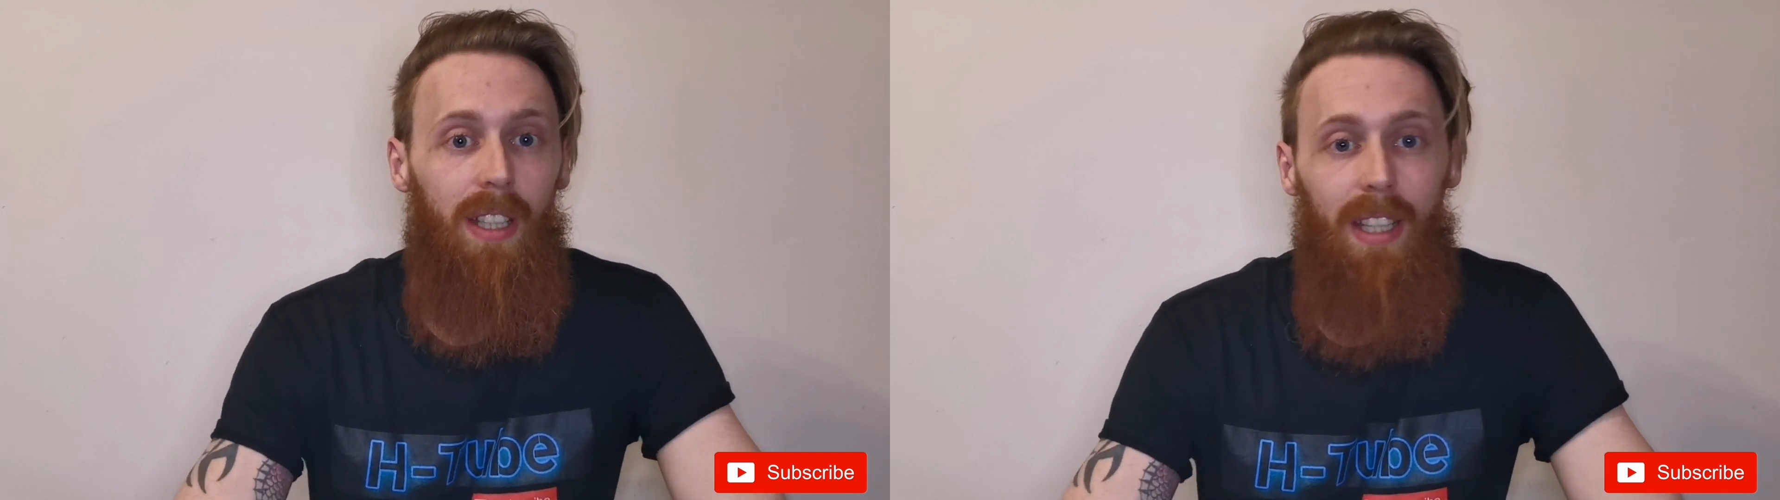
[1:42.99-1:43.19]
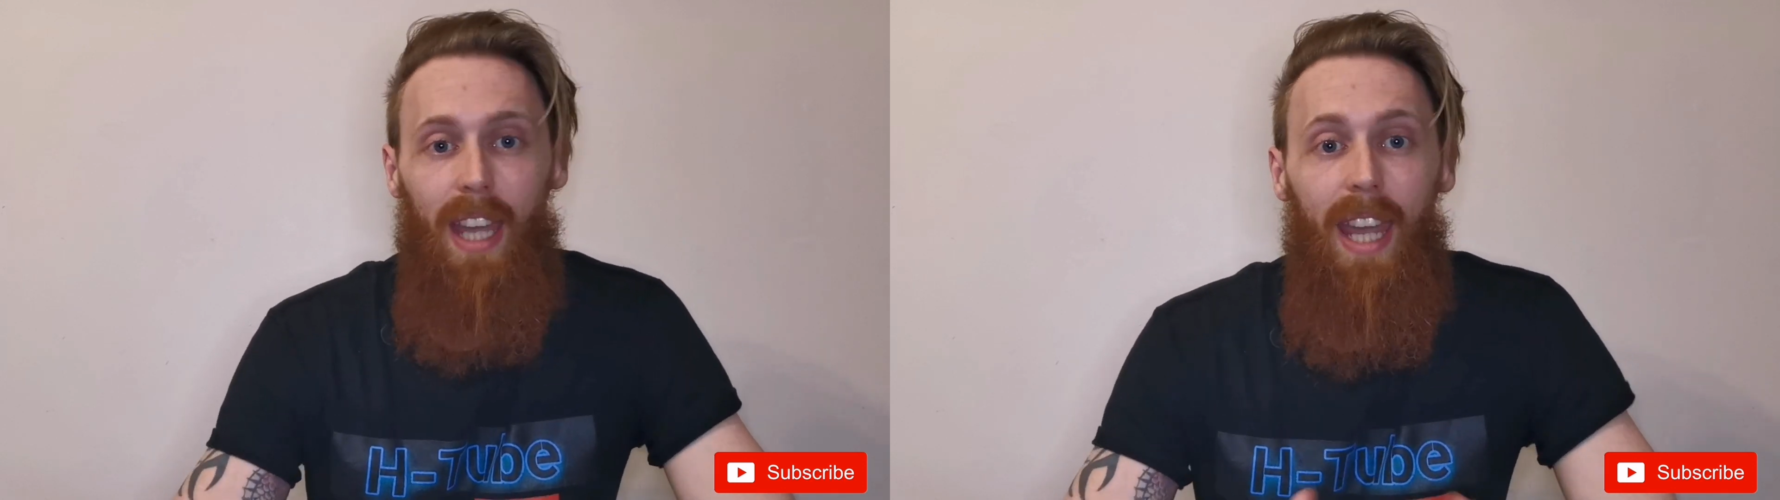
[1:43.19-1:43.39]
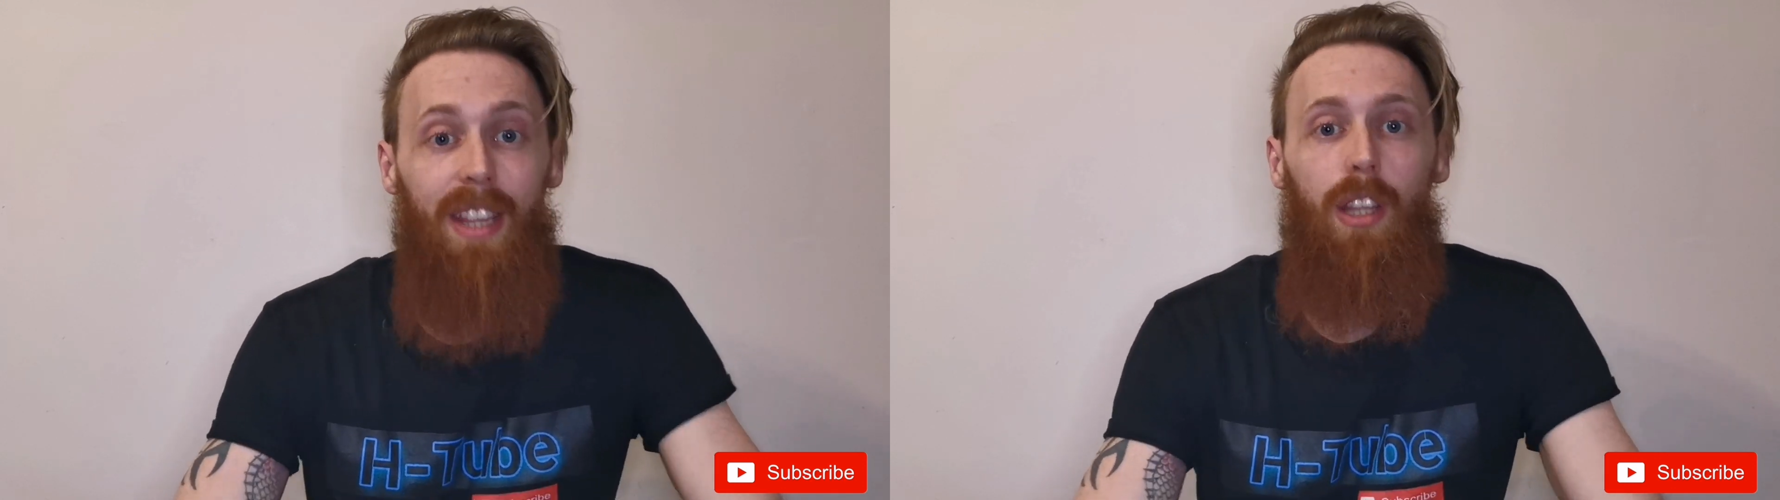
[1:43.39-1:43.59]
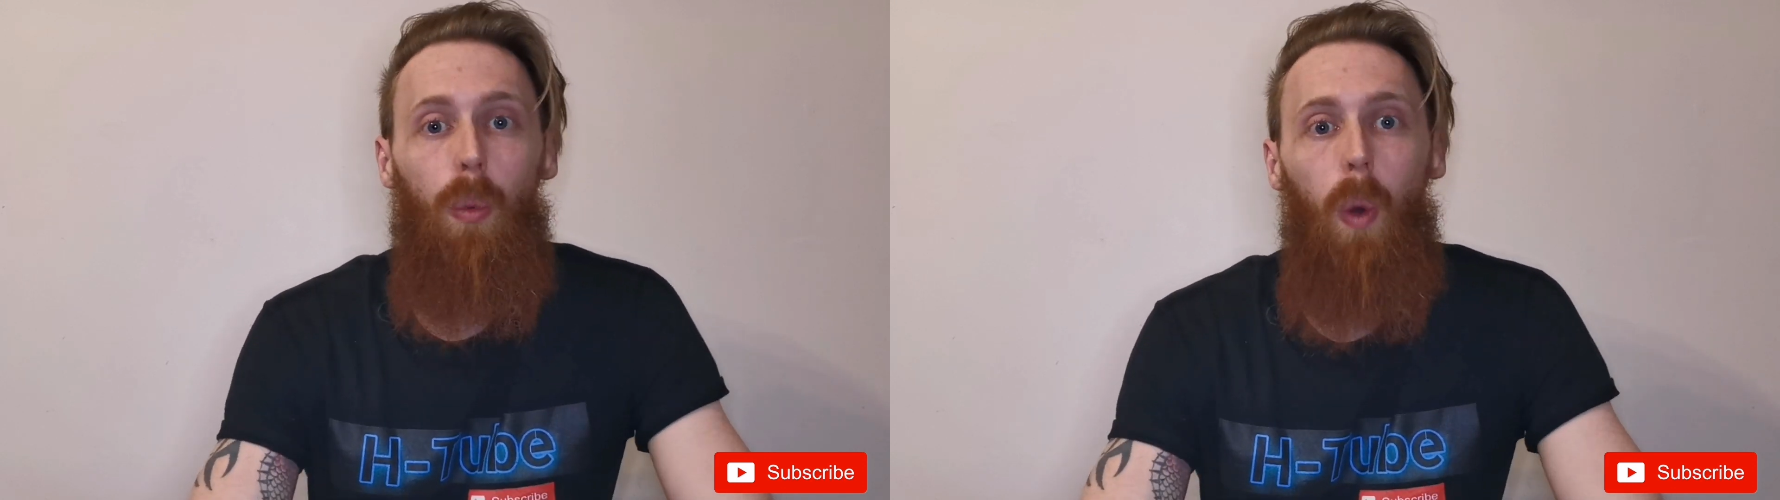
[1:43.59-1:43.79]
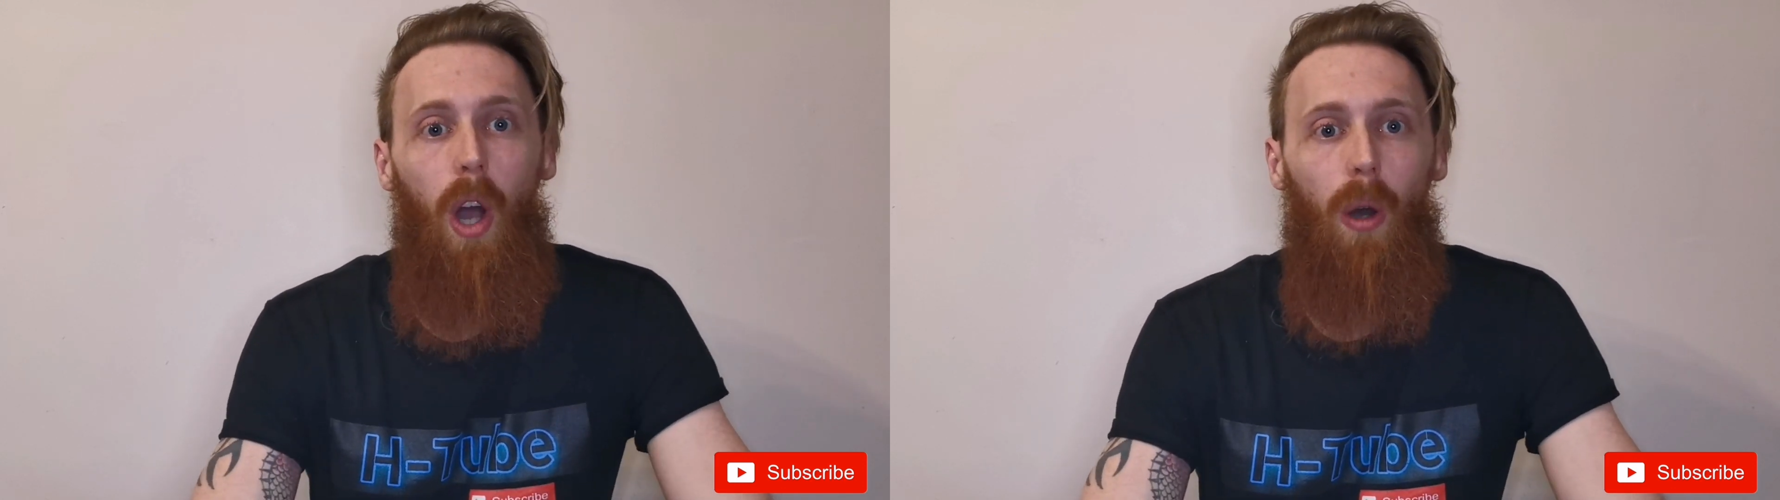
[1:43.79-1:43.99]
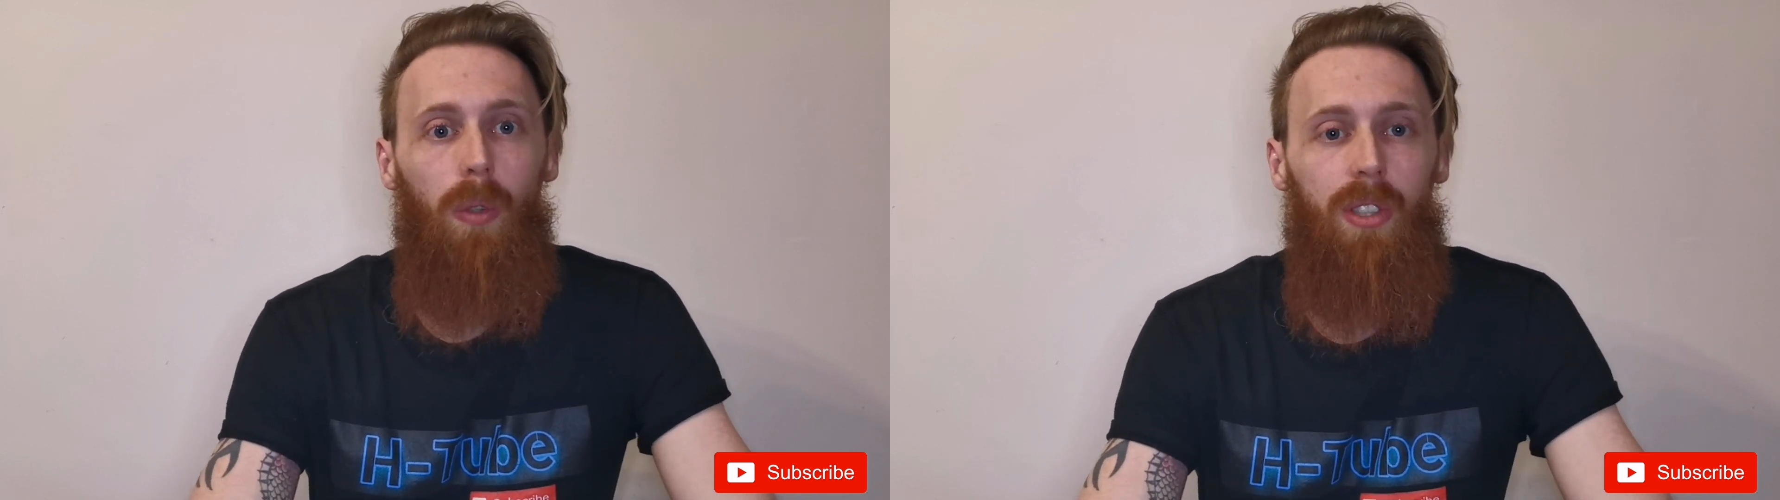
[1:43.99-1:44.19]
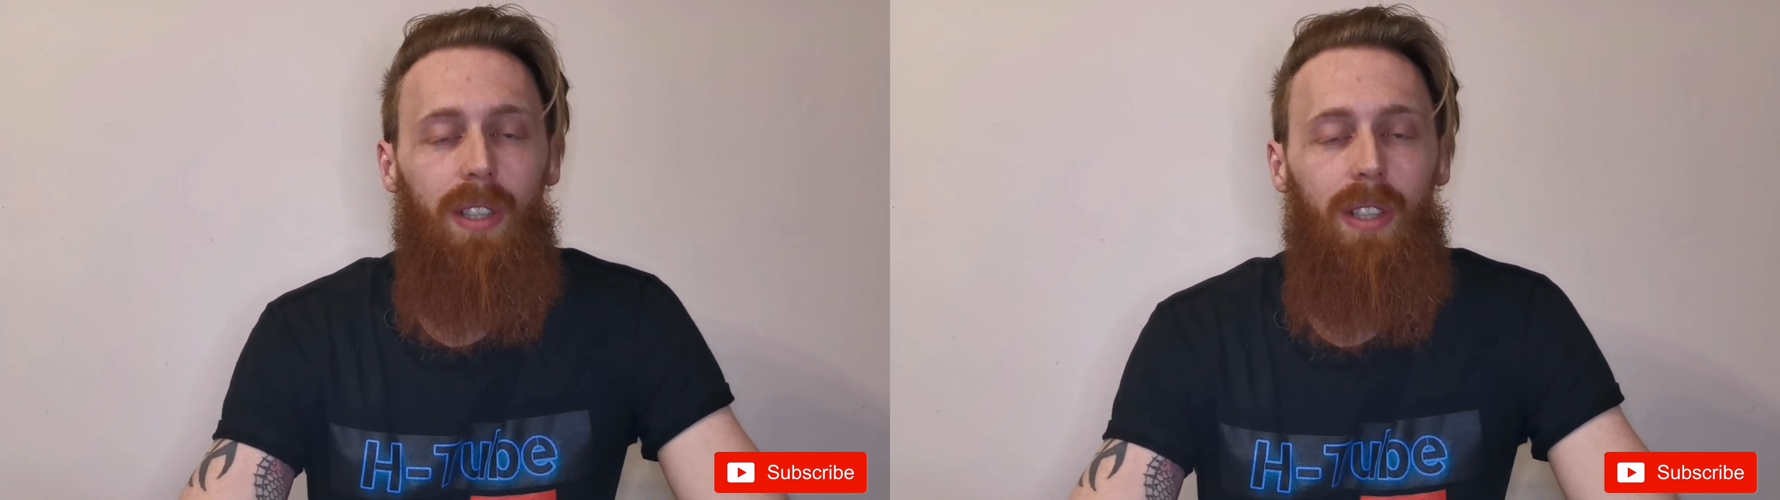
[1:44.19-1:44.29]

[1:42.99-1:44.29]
in the world.